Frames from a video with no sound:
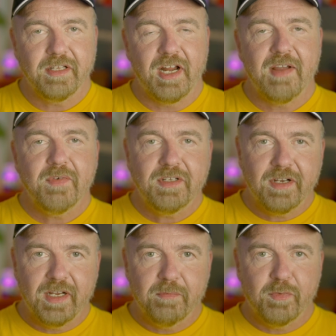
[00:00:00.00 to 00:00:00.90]
And every
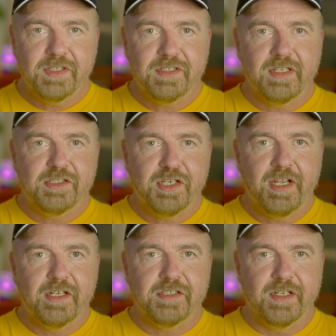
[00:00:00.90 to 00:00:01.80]
time we see a
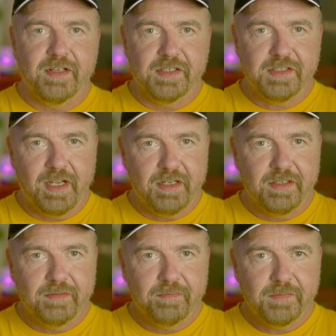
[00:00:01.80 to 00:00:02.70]
change in the state.